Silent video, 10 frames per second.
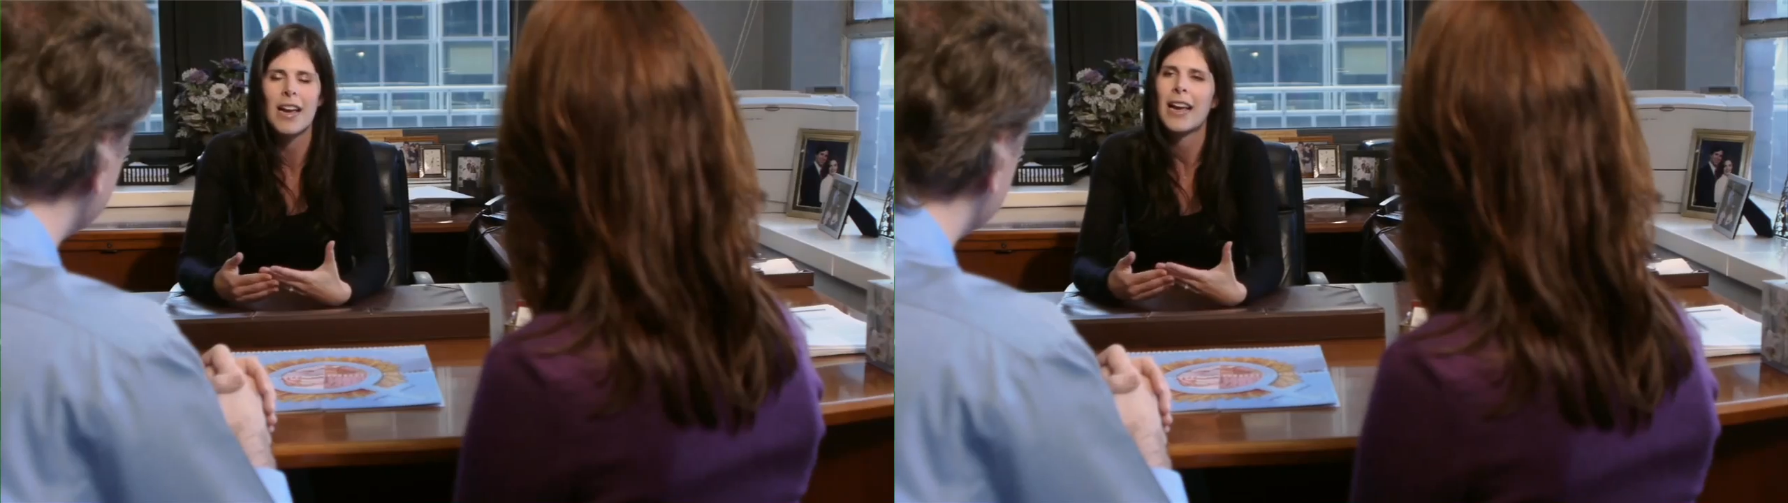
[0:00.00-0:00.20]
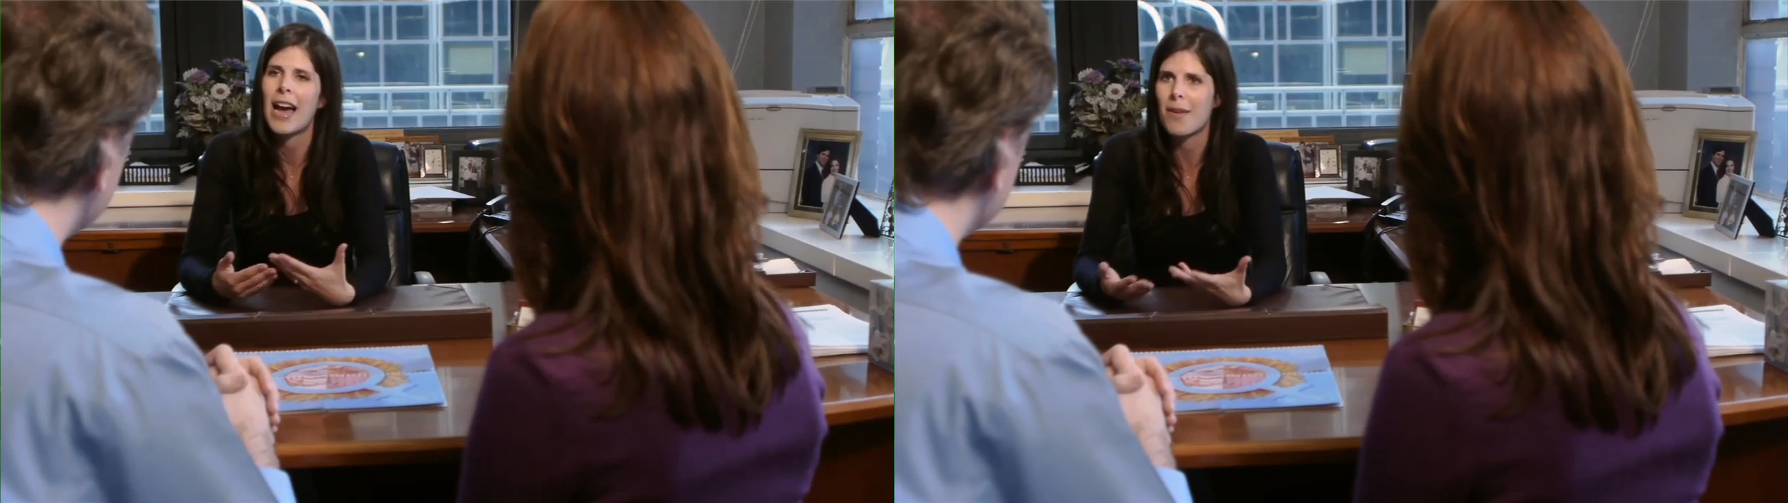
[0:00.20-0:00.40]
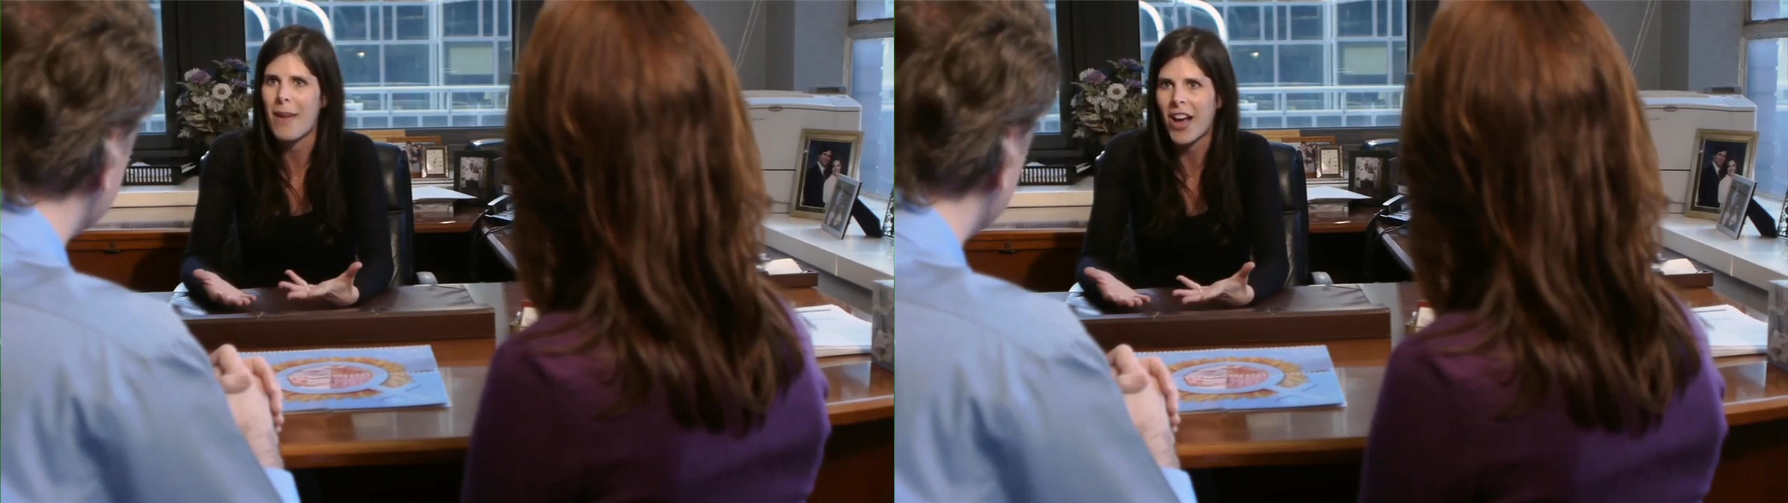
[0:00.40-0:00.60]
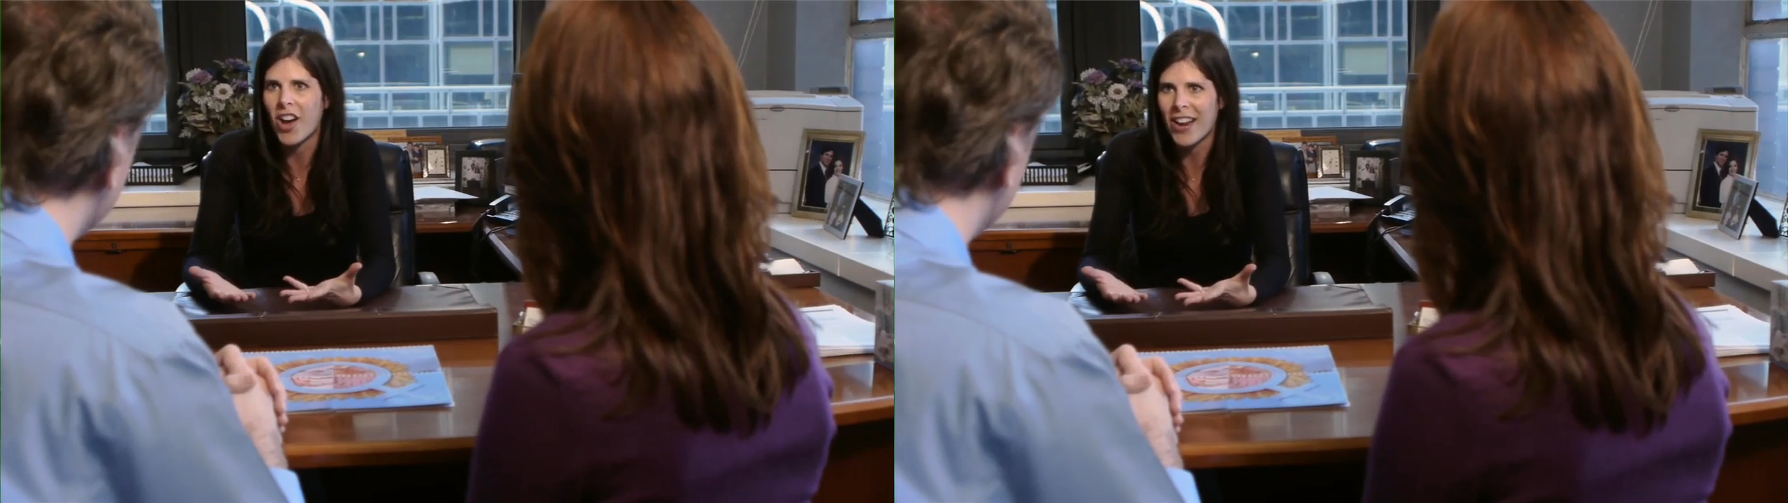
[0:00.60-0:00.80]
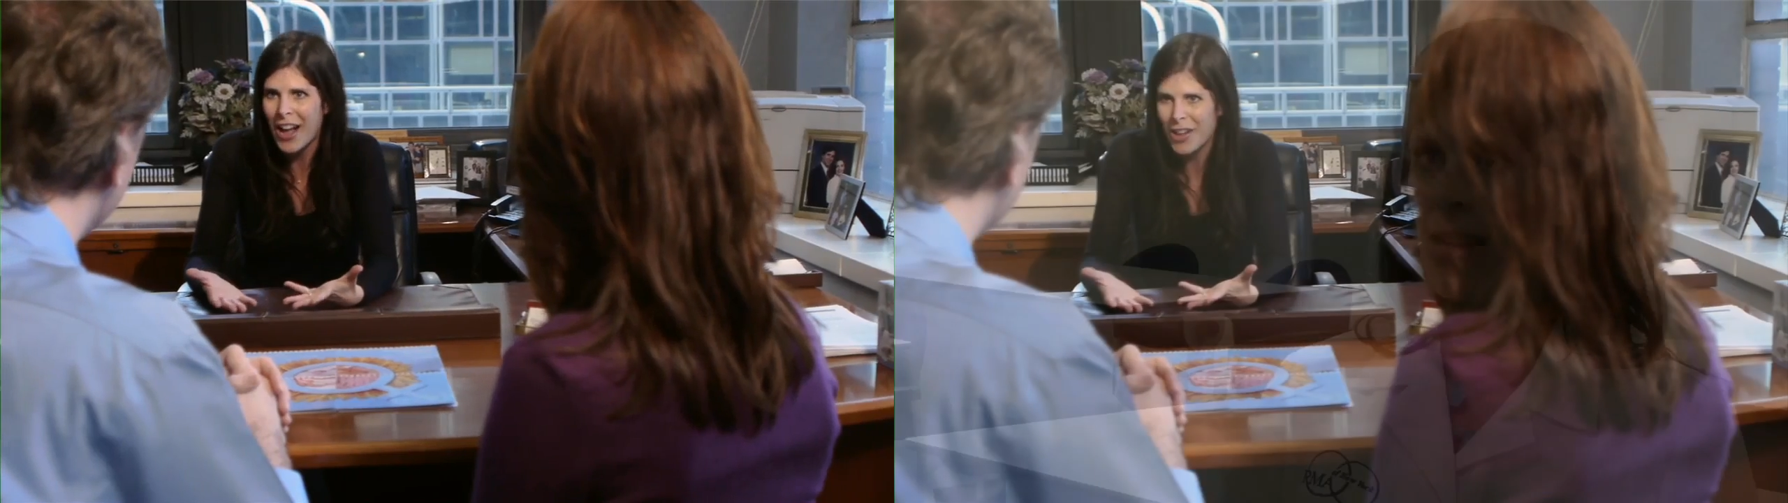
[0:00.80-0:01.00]
throughout
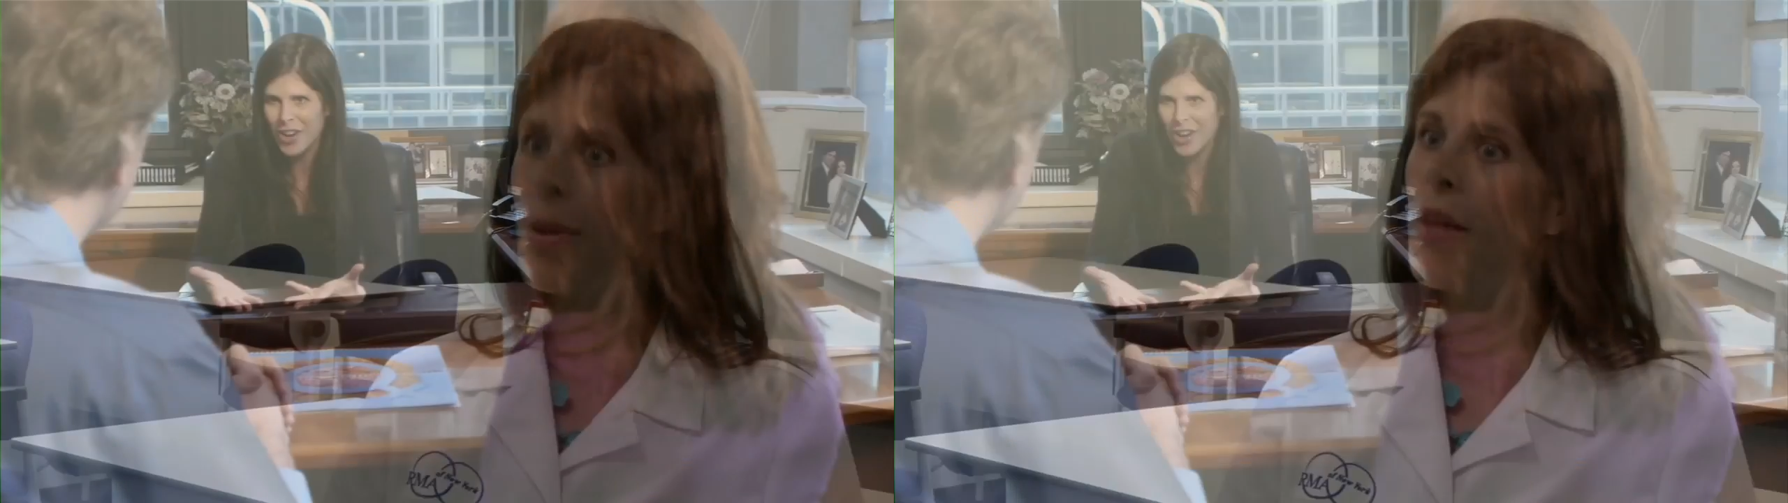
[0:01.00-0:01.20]
pregnancy,